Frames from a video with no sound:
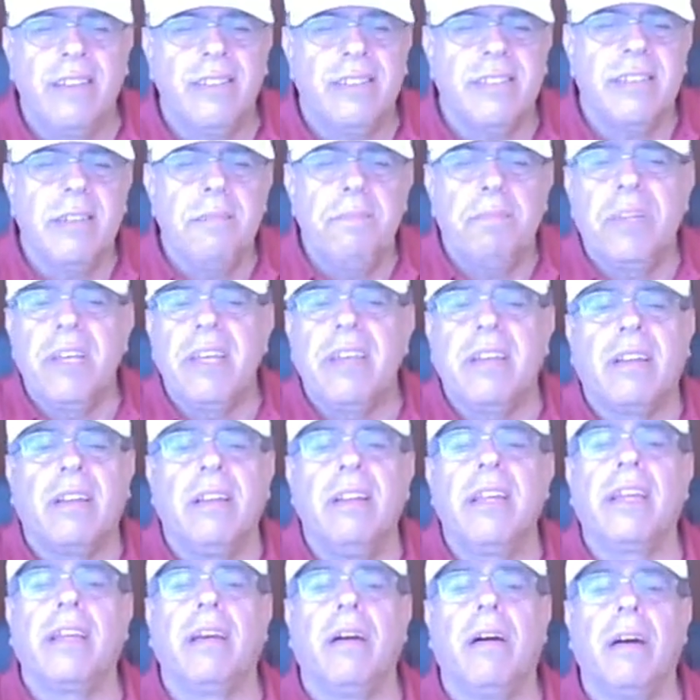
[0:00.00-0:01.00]
Simply
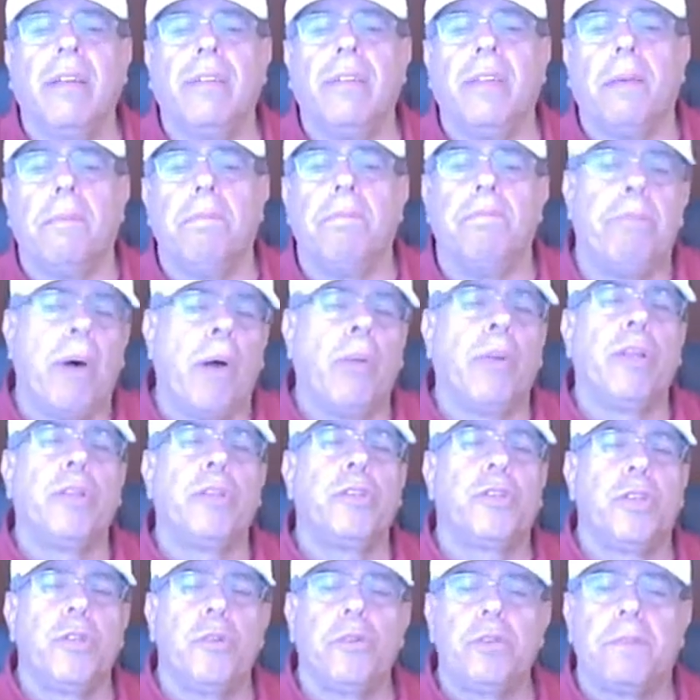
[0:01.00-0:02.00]
click on the
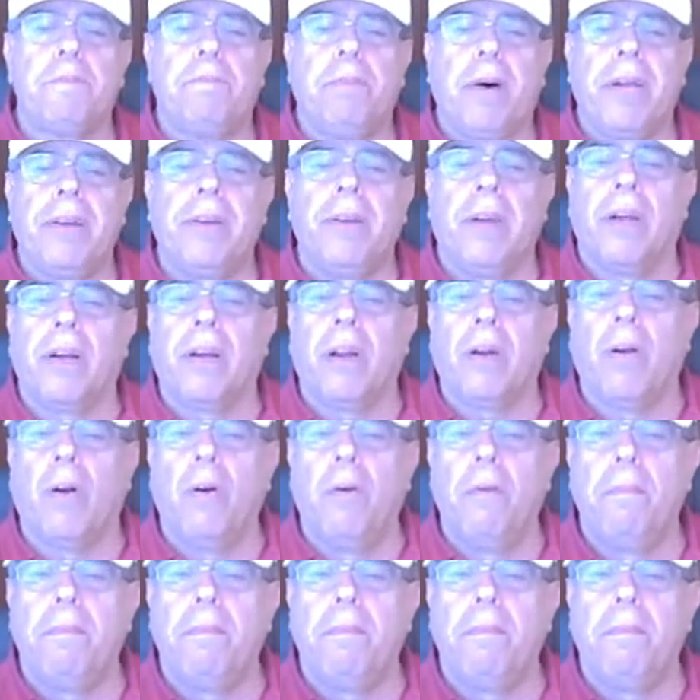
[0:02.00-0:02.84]
bowling shoes button on our